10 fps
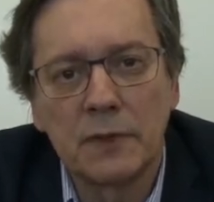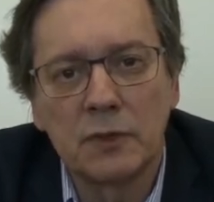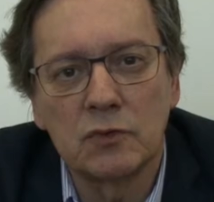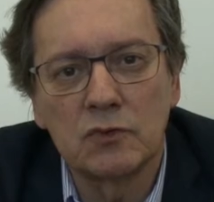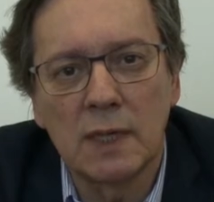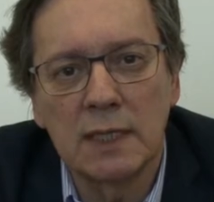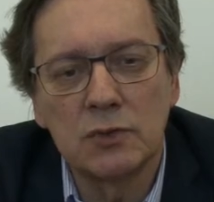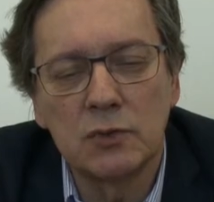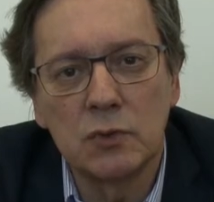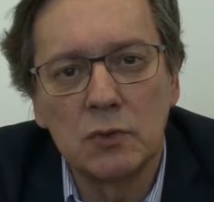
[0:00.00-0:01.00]
to try
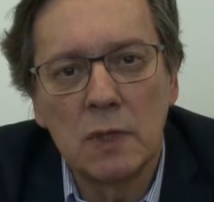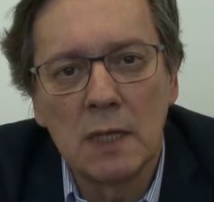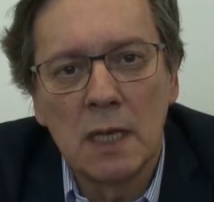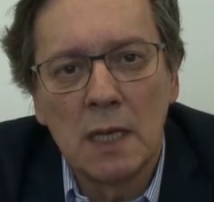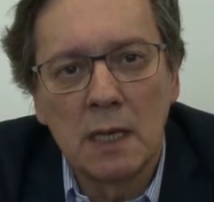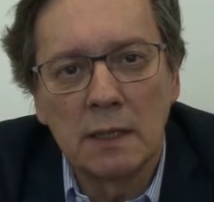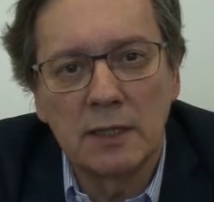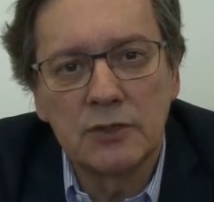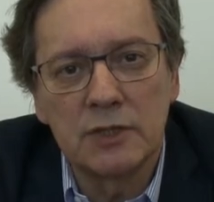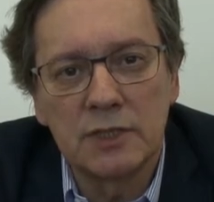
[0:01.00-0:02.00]
to
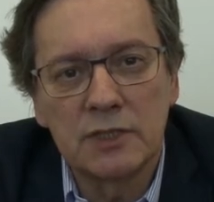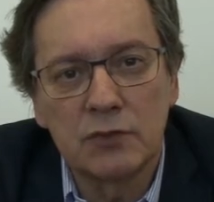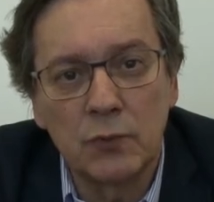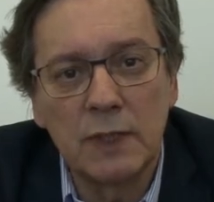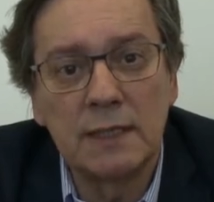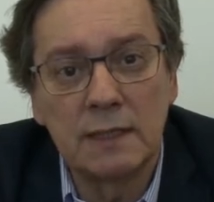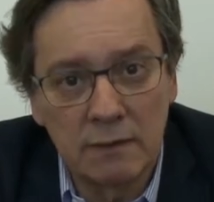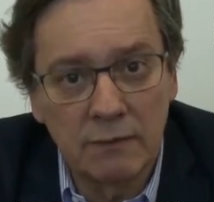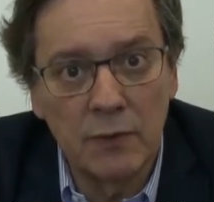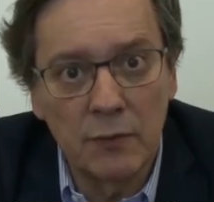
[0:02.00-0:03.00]
not just read
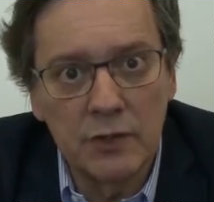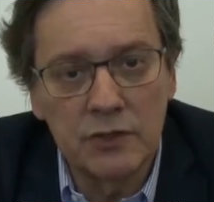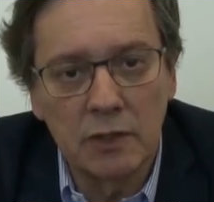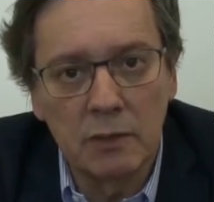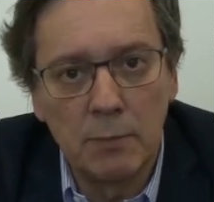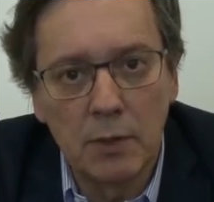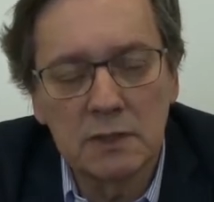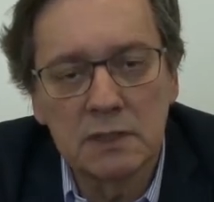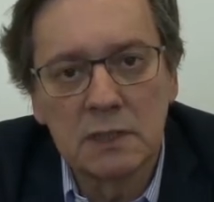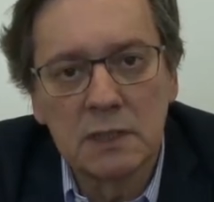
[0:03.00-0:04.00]
the original
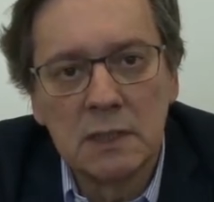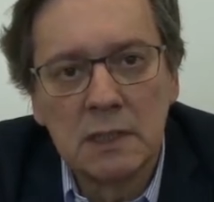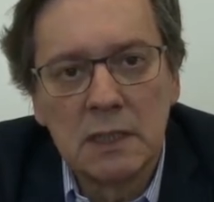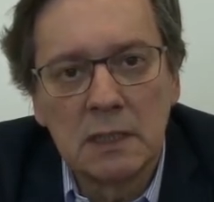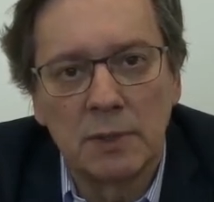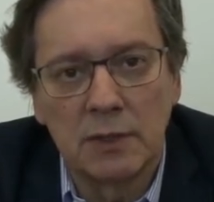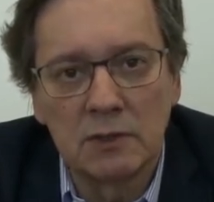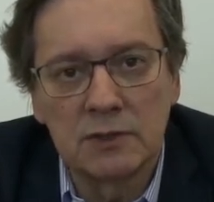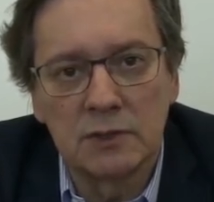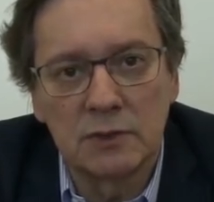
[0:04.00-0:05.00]
books, but
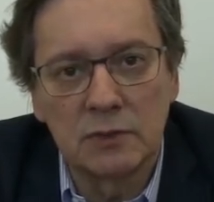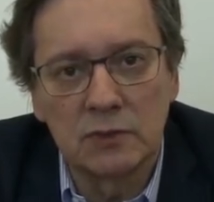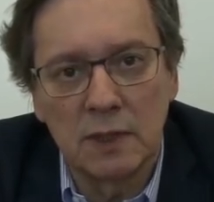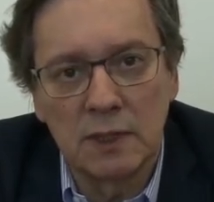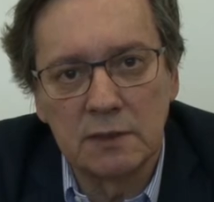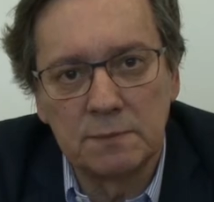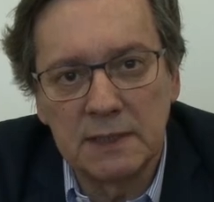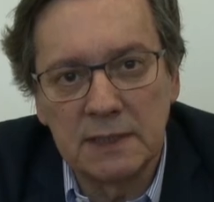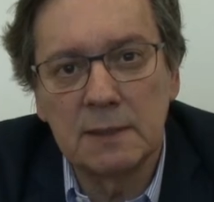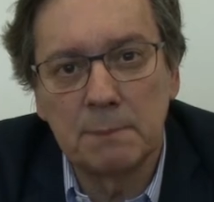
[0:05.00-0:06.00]
also to try to
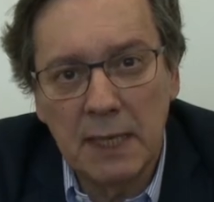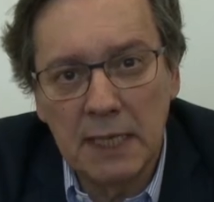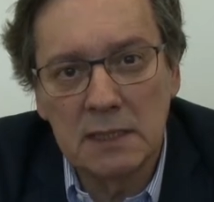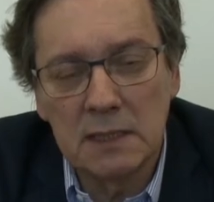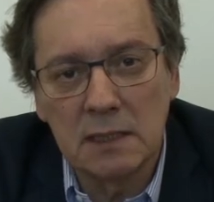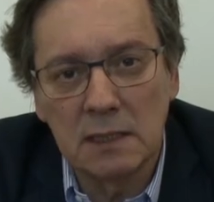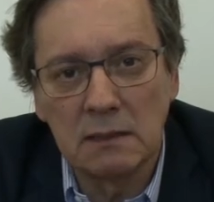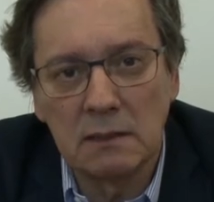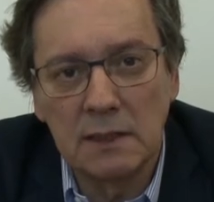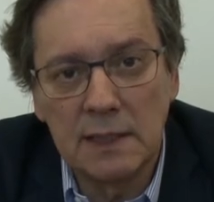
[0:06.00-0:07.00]
participate
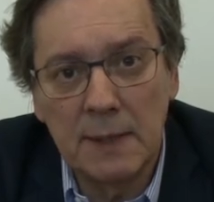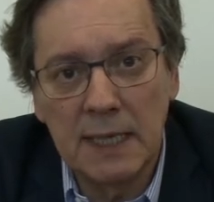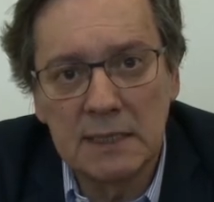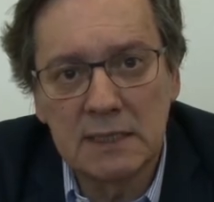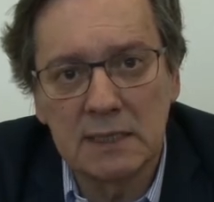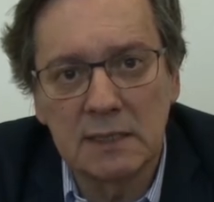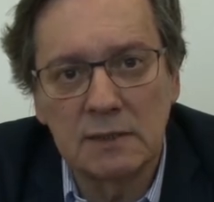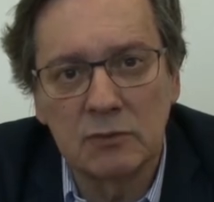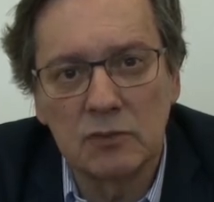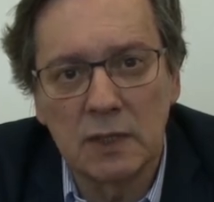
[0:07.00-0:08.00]
in debates and
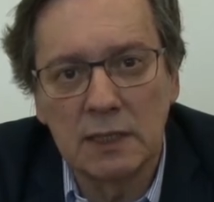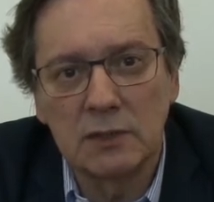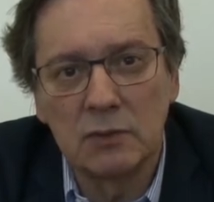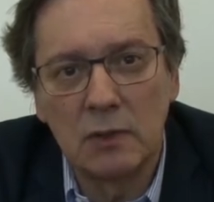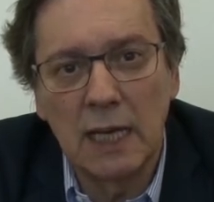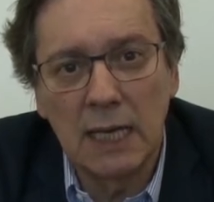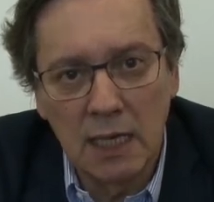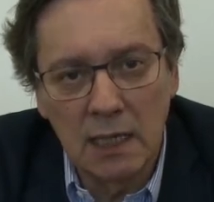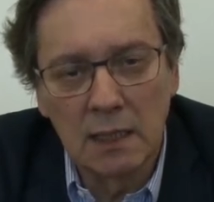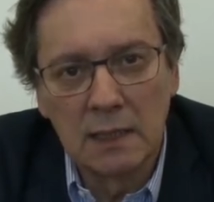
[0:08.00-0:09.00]
to try to
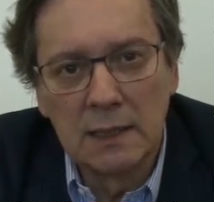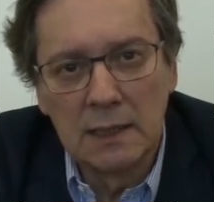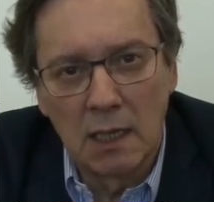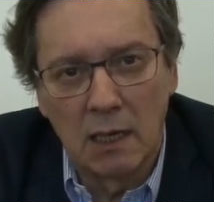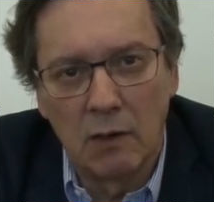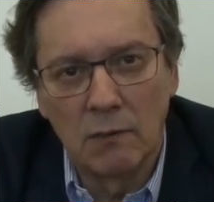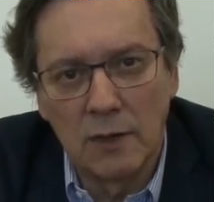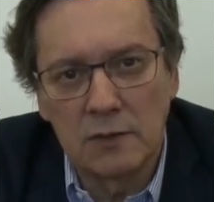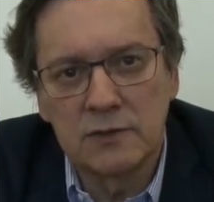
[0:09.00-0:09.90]
link all those